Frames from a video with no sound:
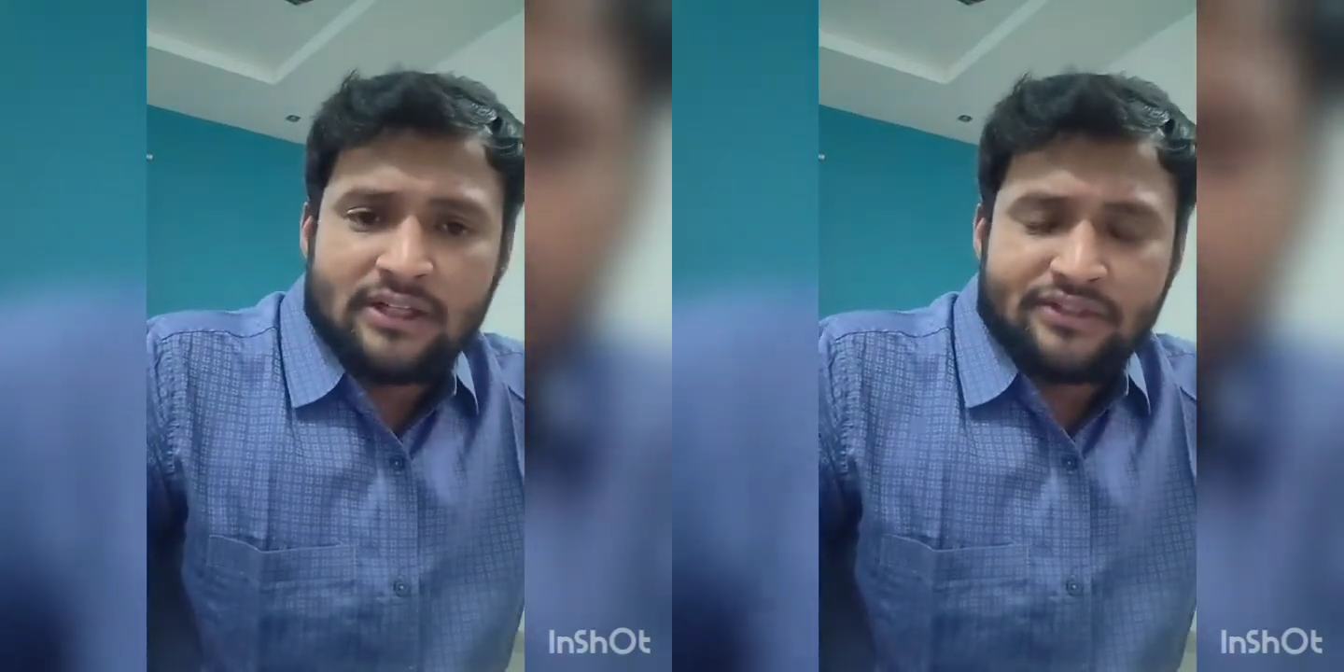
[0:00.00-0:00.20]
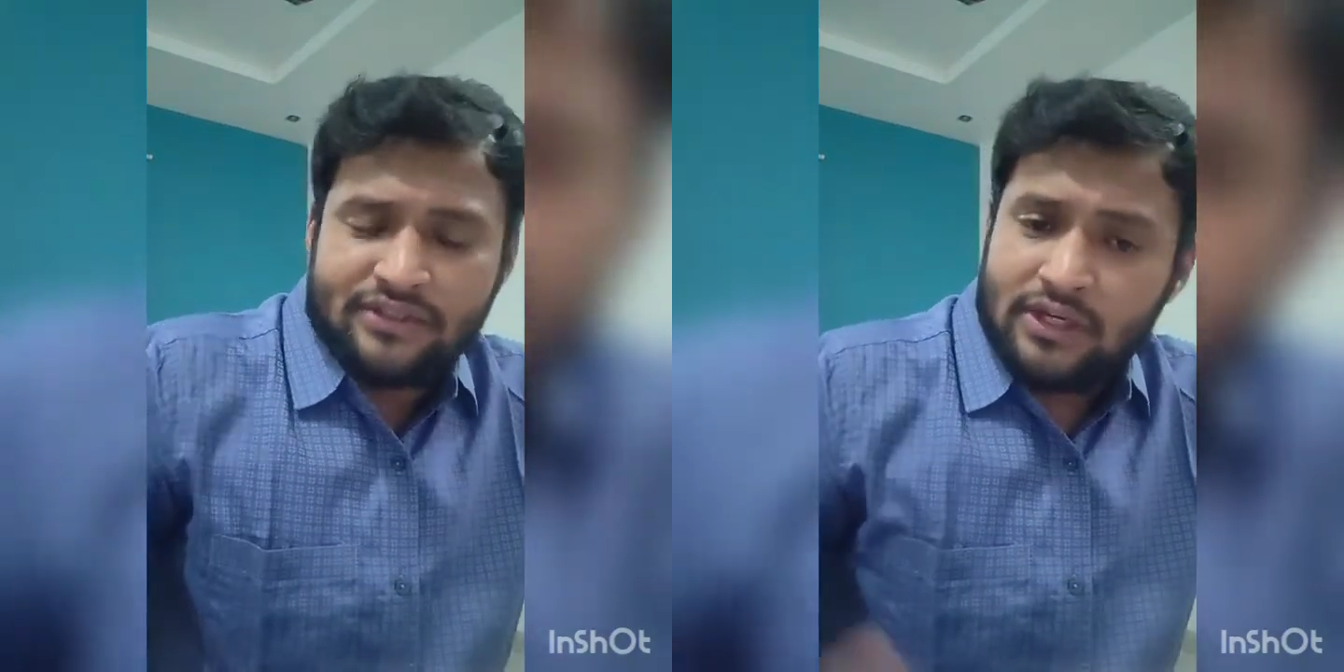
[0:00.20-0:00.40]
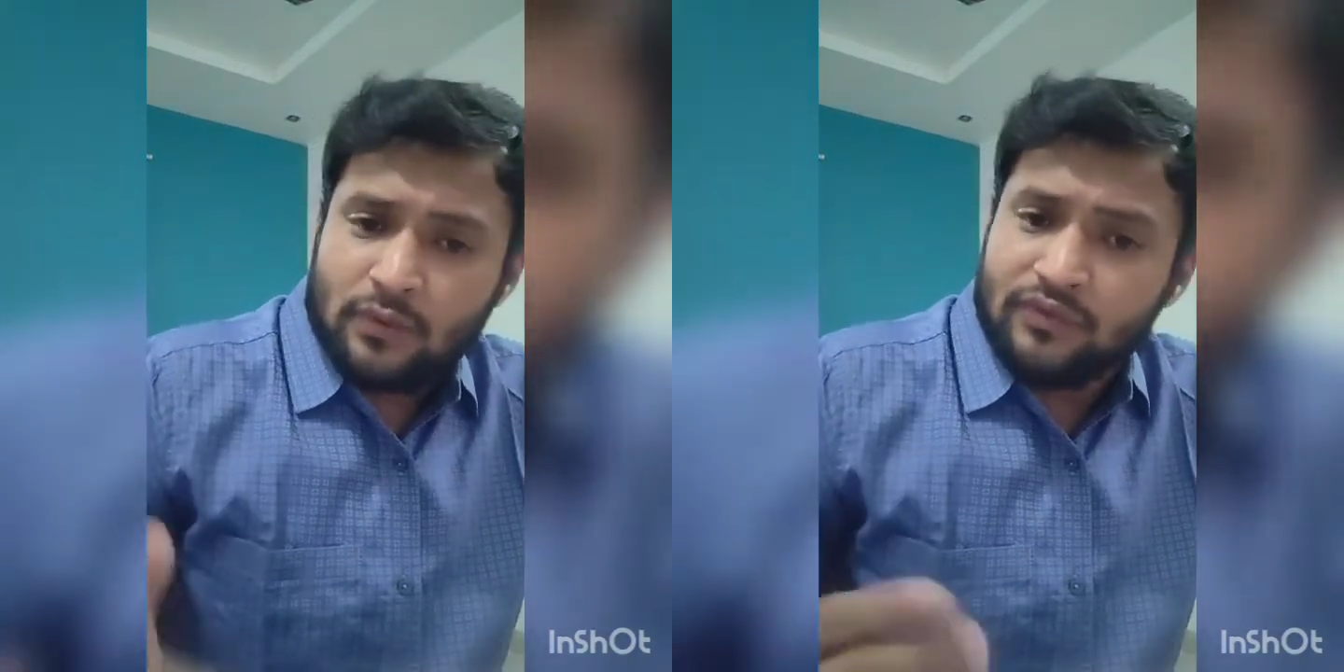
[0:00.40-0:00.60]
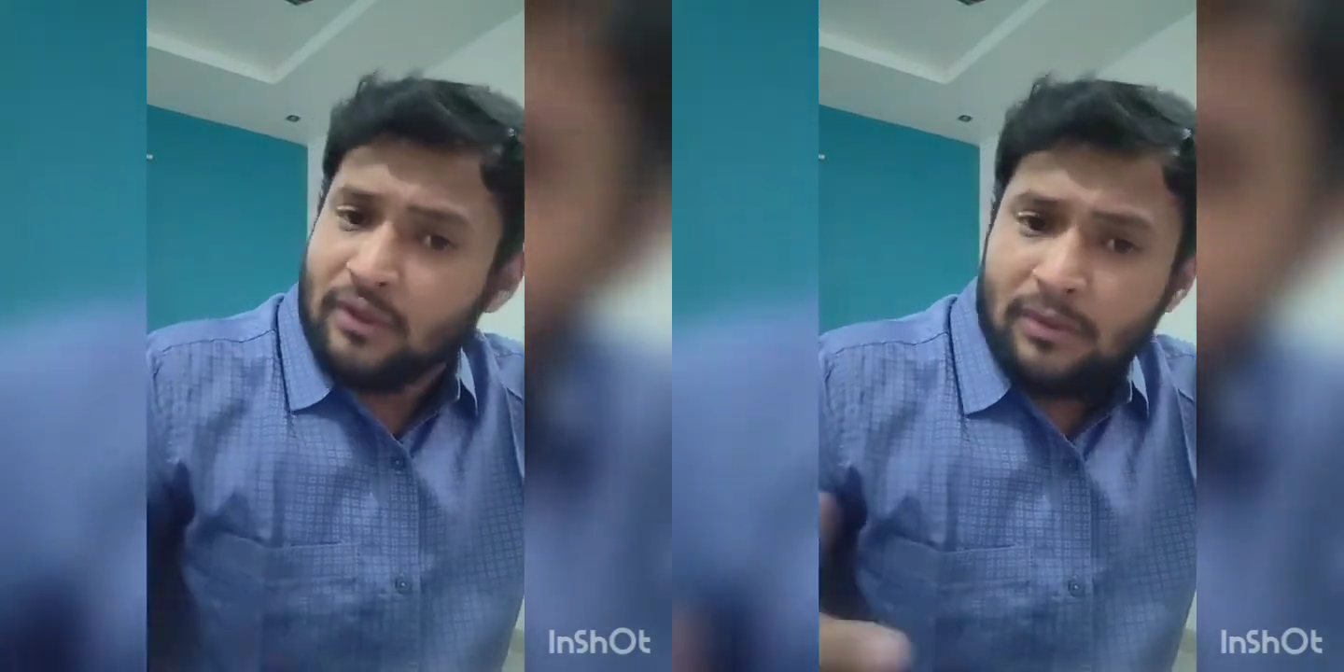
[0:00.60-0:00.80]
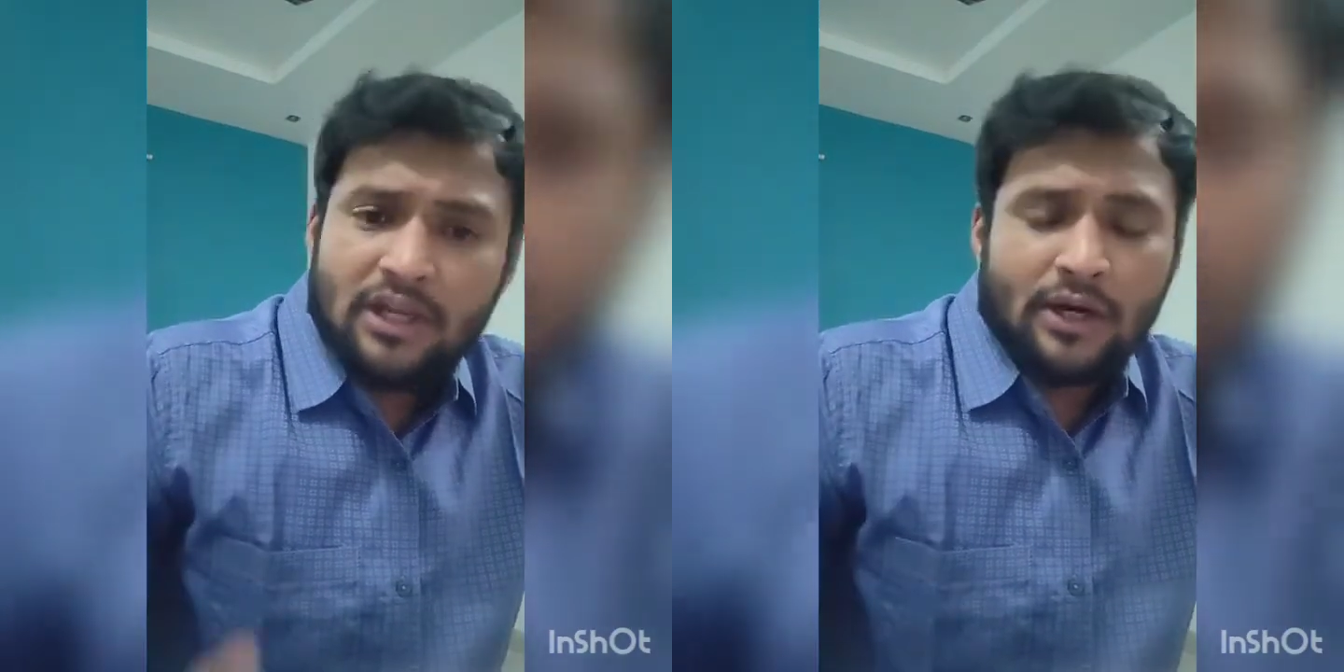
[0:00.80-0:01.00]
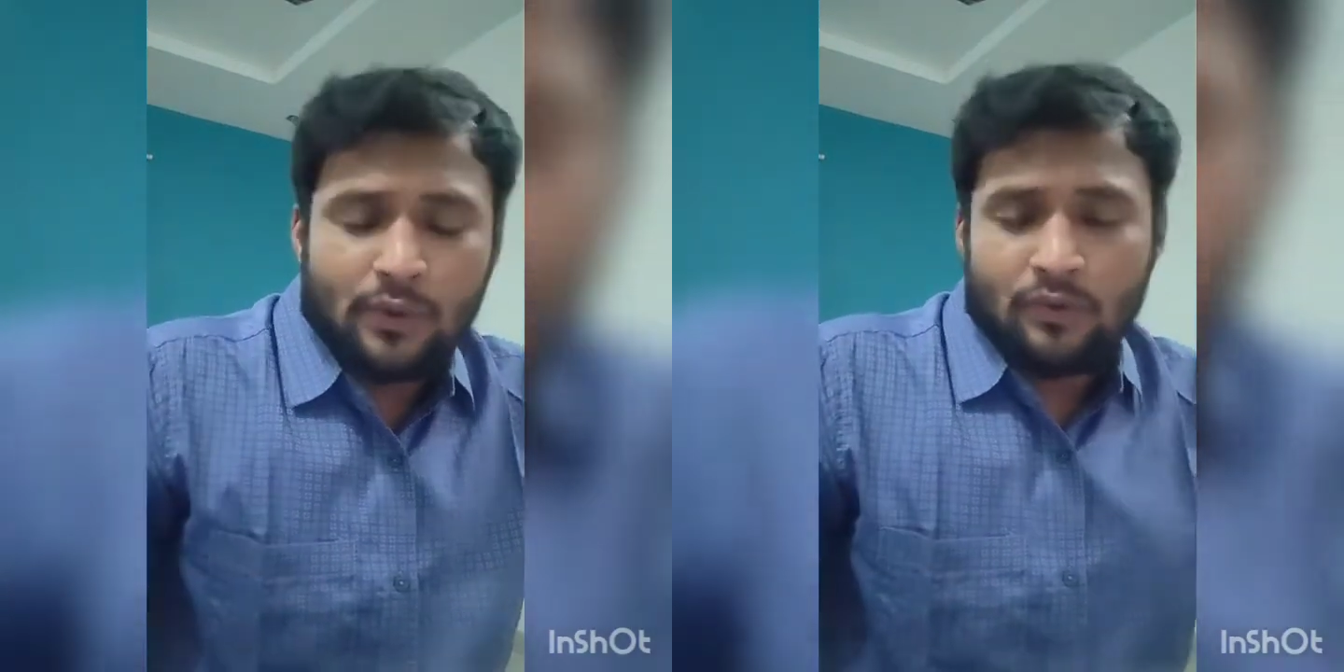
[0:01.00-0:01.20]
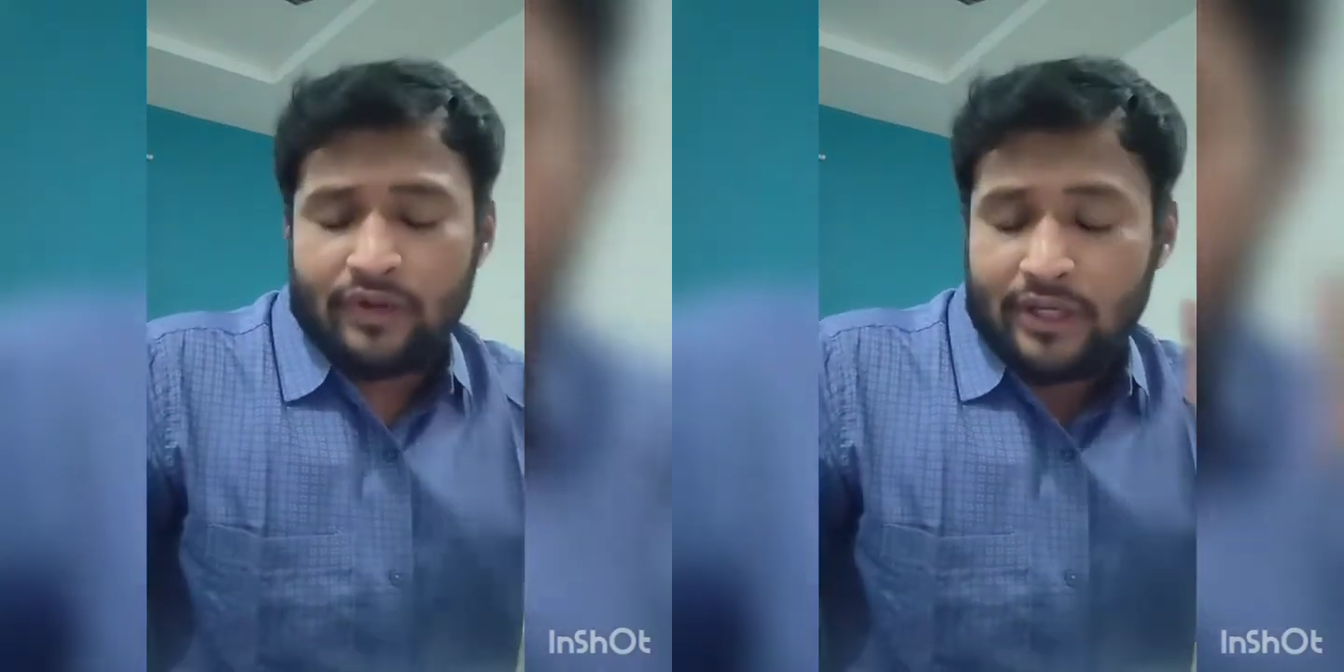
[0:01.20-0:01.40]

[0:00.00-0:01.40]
state of Tamil Nadu,